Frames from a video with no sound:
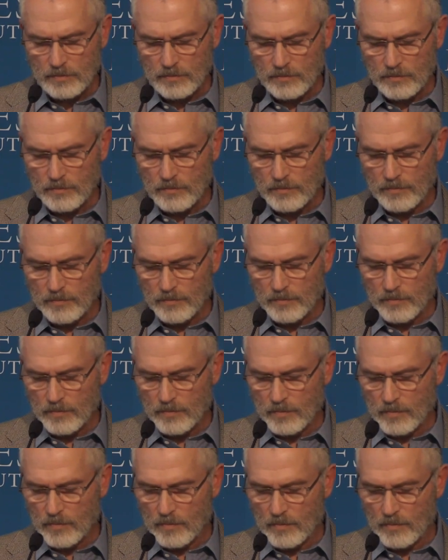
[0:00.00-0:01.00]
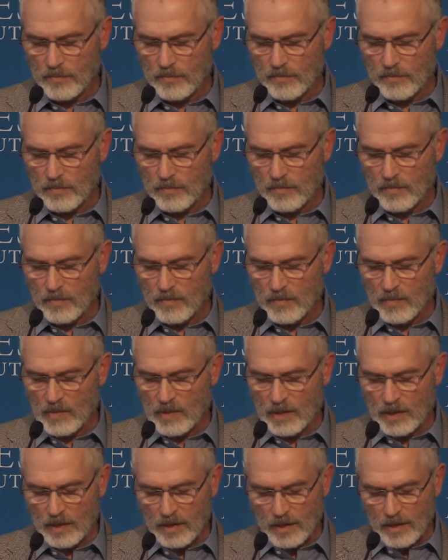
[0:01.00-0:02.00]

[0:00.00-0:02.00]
Nothing is said.